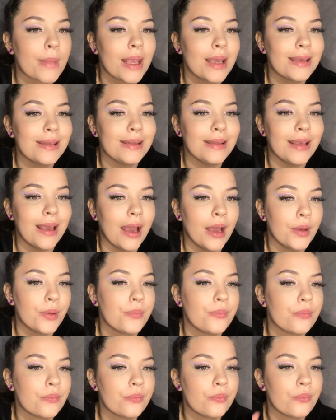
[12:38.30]
Yeah,
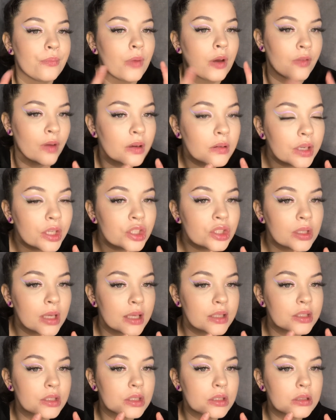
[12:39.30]
my foundation
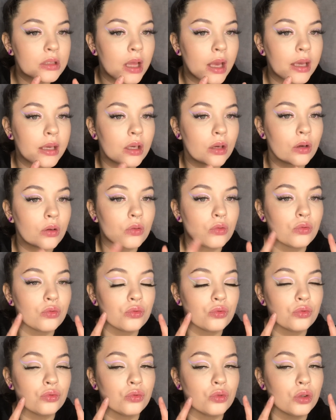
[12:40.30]
hasn't like
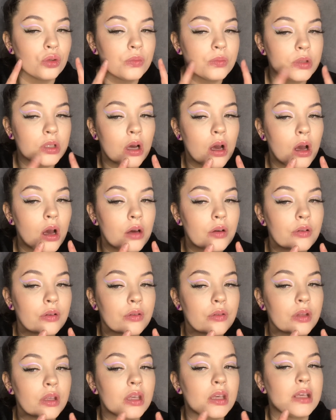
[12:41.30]
rubbed off.
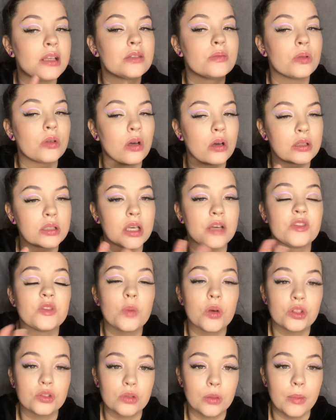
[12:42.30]
It's because I have spots
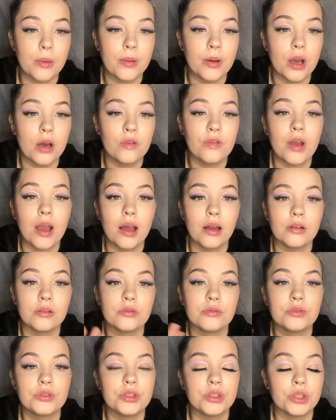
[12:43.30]
around my mouth, and
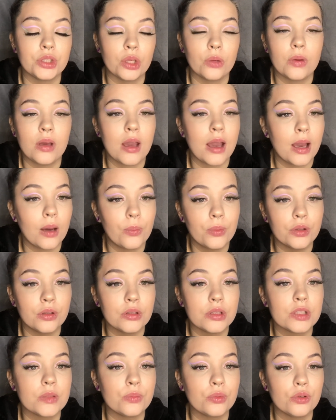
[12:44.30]
you know it happens,
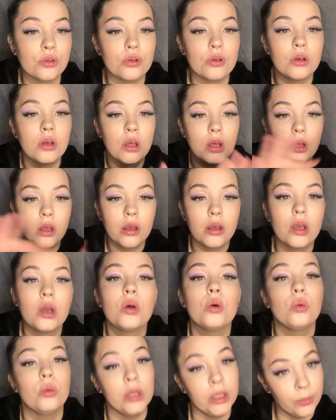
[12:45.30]
but
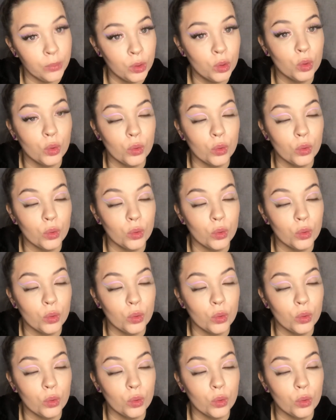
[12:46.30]
we move.